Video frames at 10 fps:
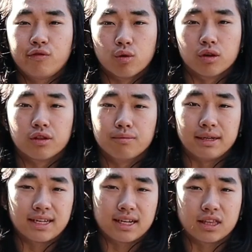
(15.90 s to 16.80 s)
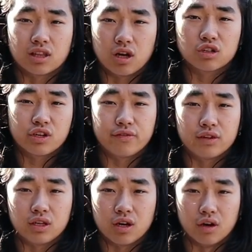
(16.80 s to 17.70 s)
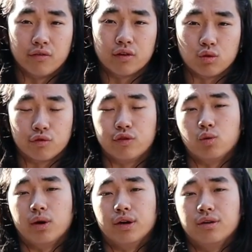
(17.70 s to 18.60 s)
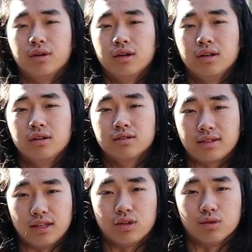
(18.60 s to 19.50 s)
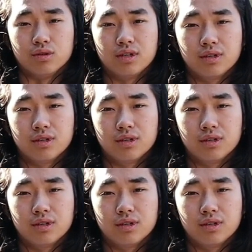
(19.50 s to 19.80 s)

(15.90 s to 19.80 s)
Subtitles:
for maintaining the longevity of your footwear. Stay tuned.